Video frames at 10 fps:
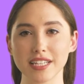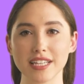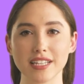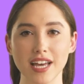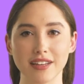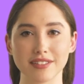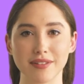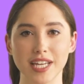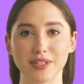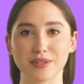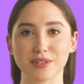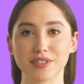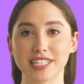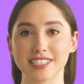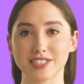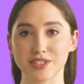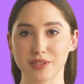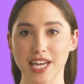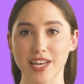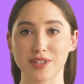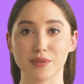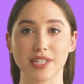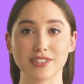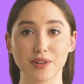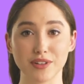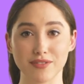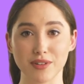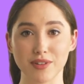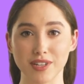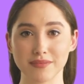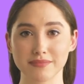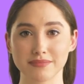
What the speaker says: could classify users into two categories going forward: